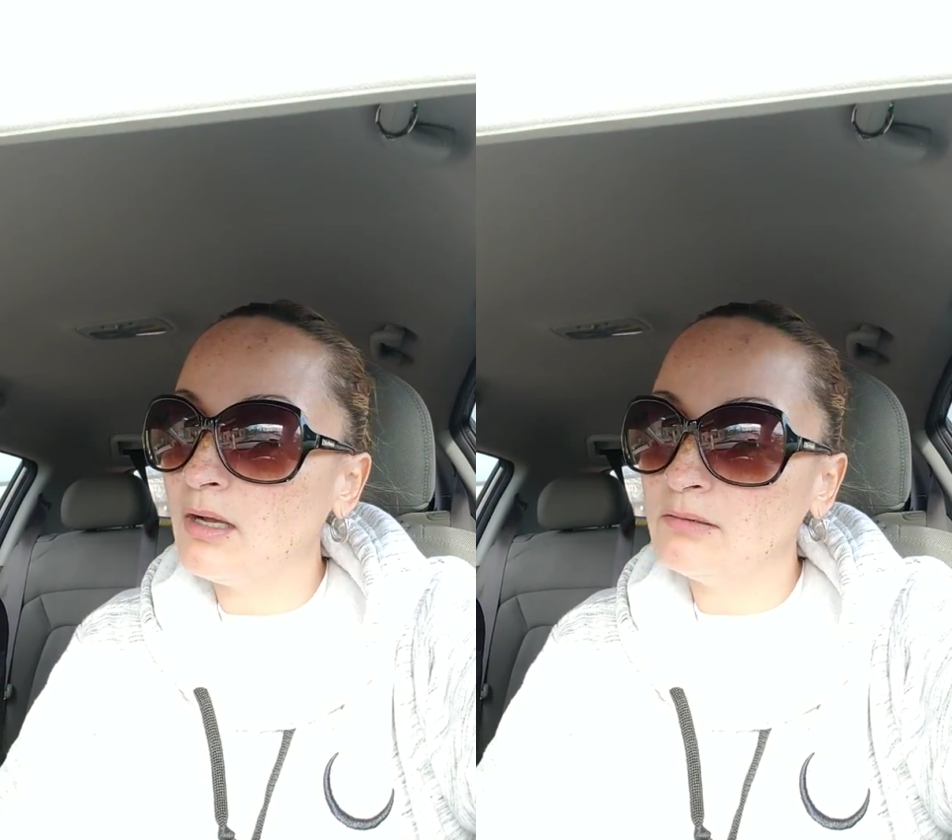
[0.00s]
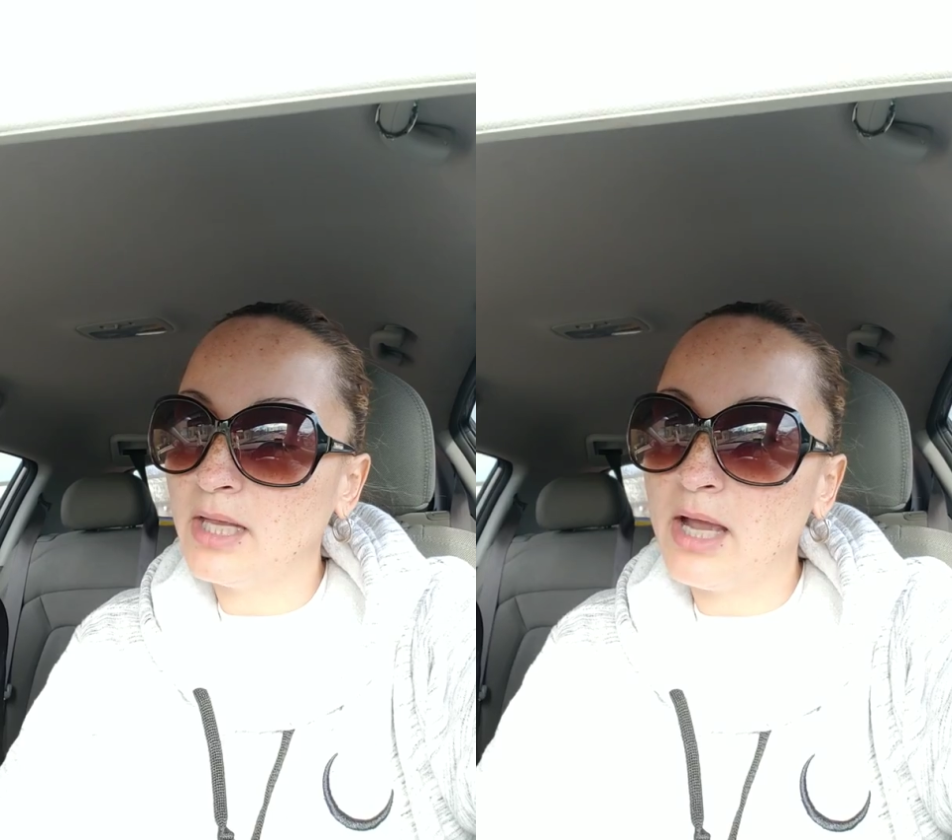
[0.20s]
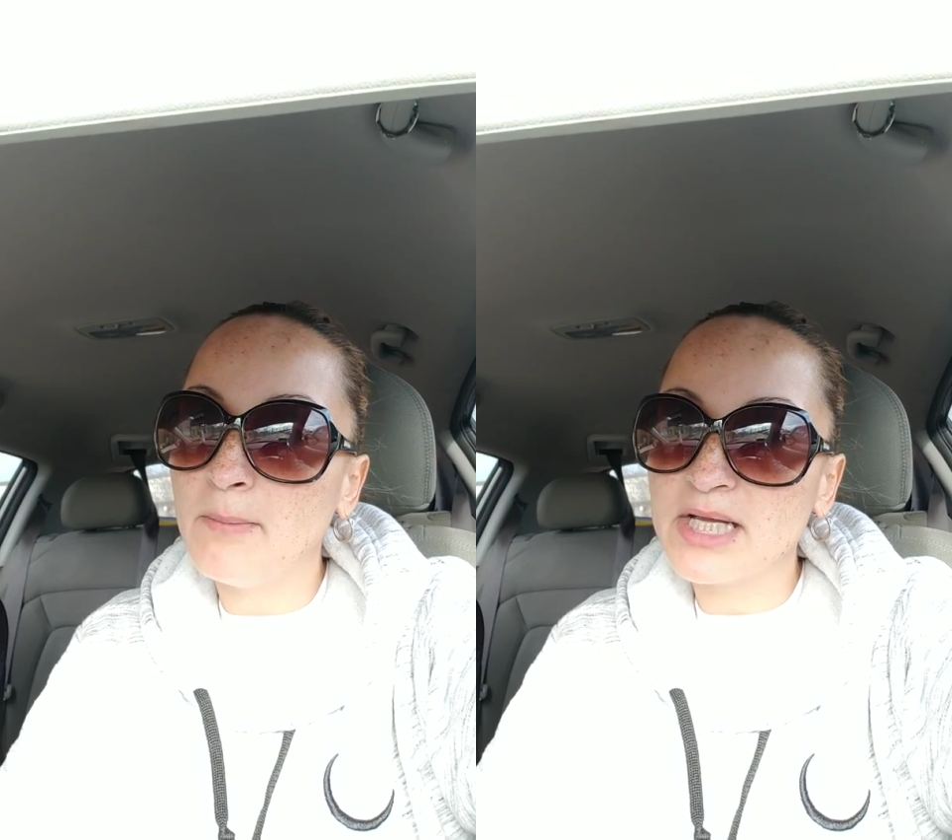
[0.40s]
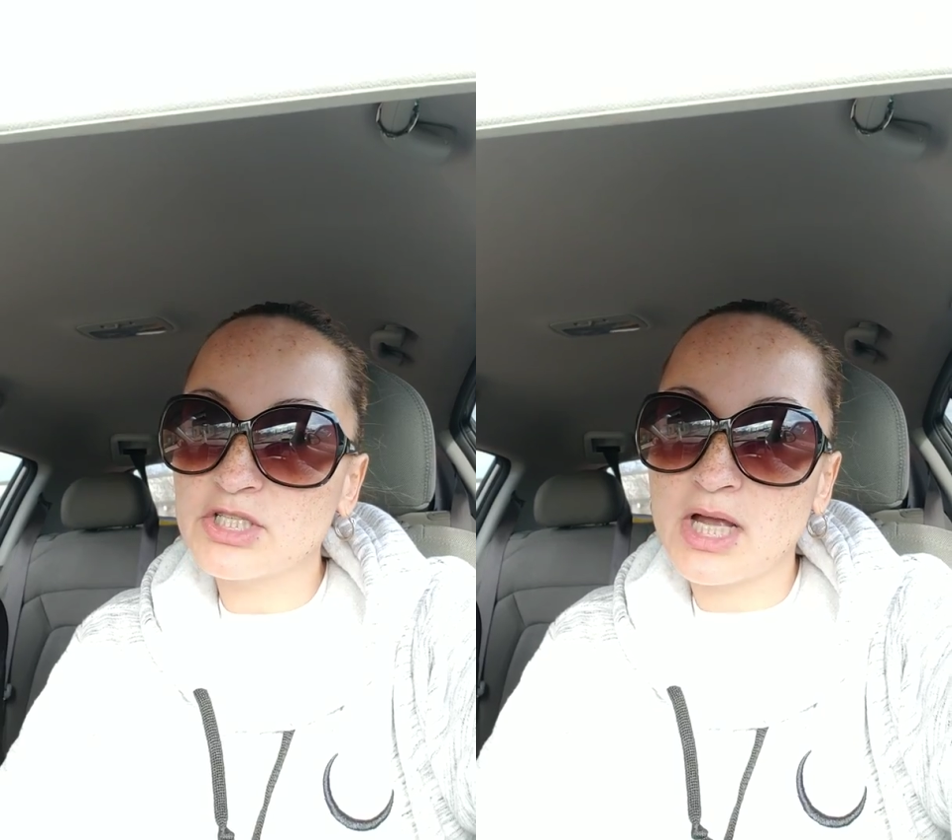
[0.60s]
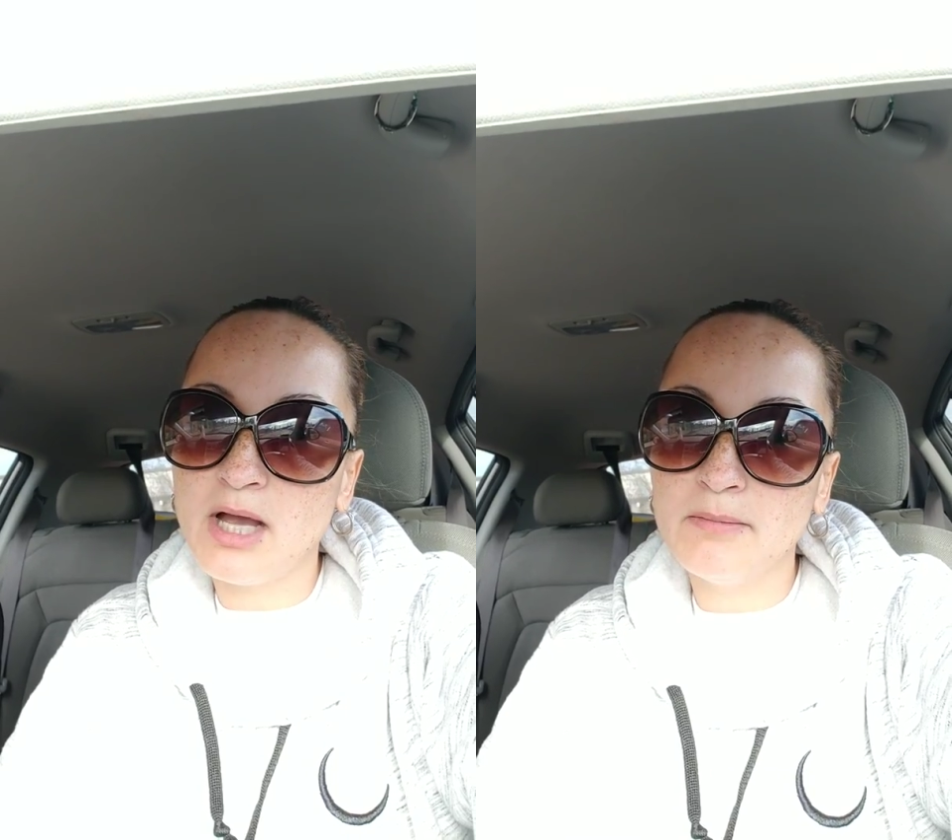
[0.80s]
now my
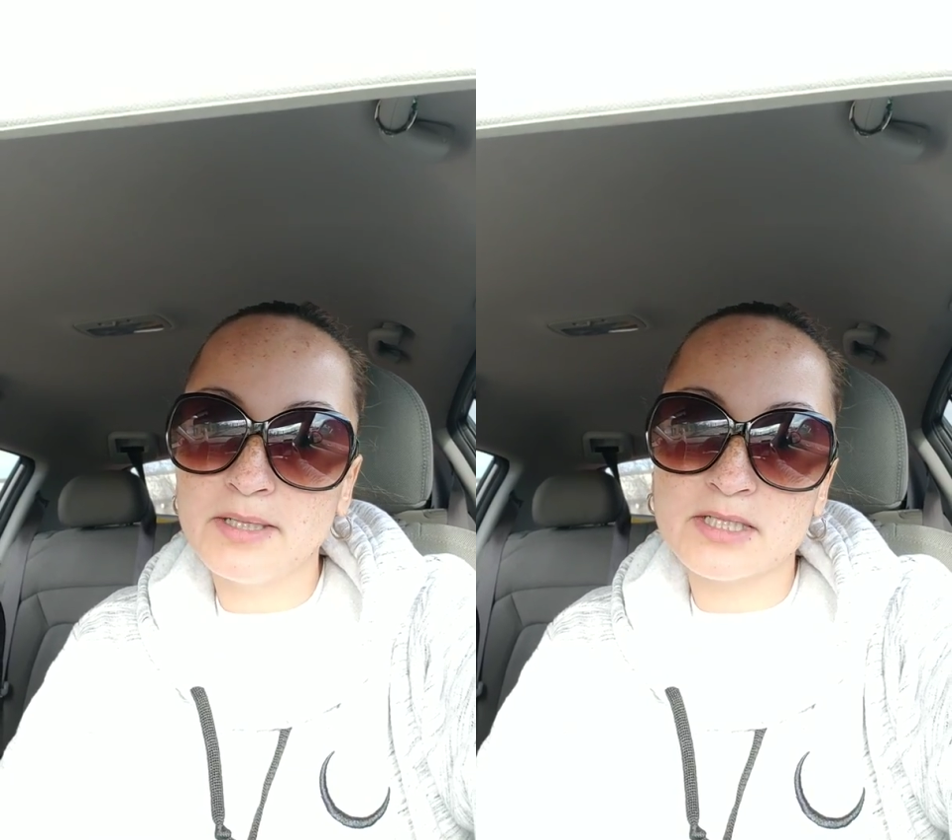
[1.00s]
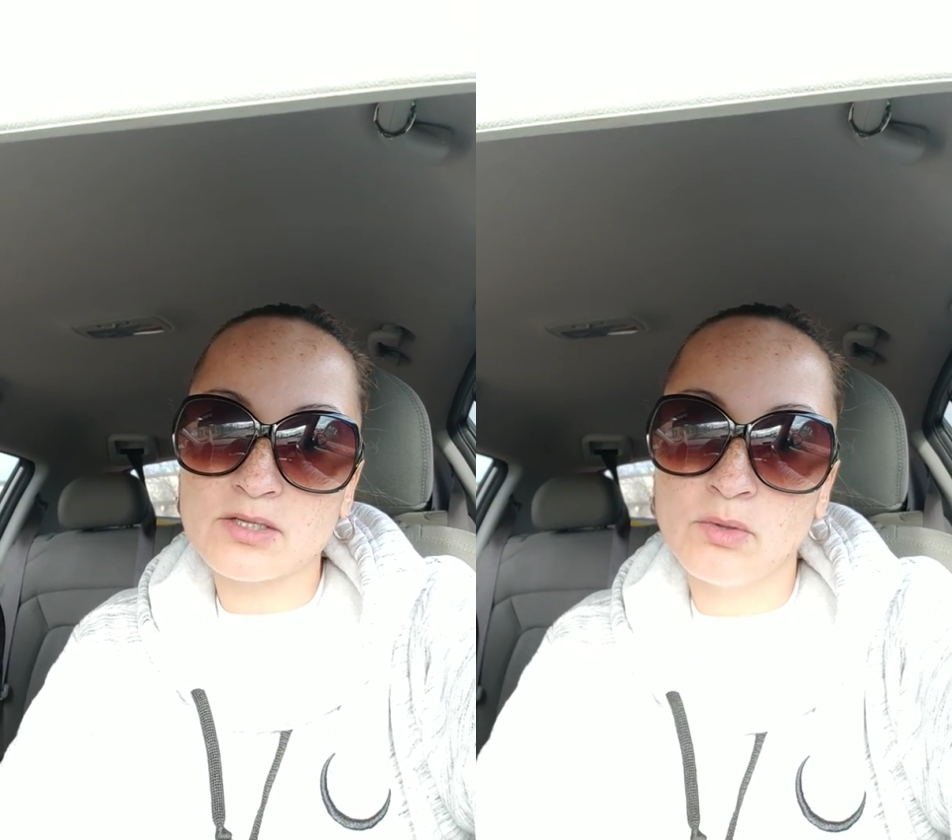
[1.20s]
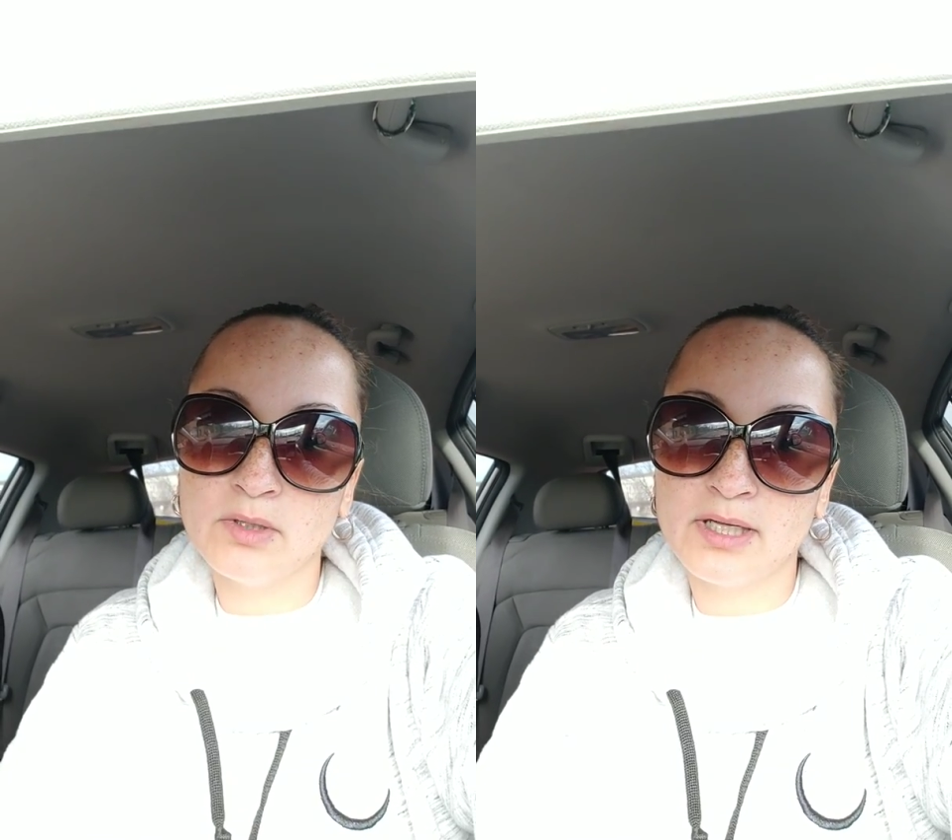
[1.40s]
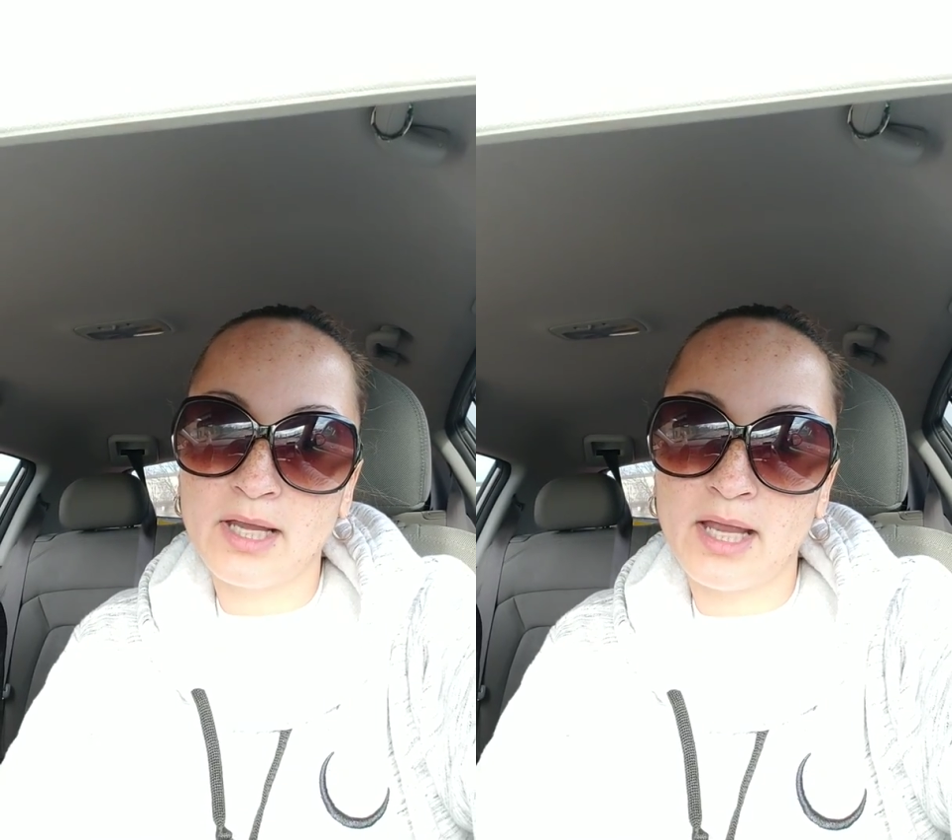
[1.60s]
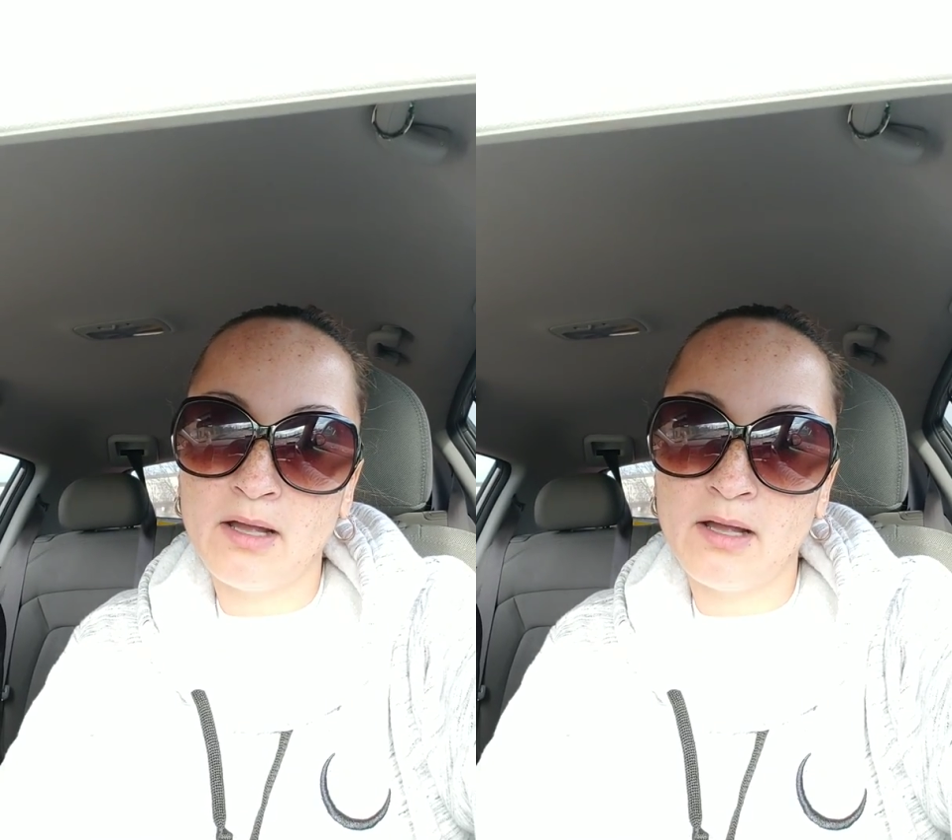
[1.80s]
job is only,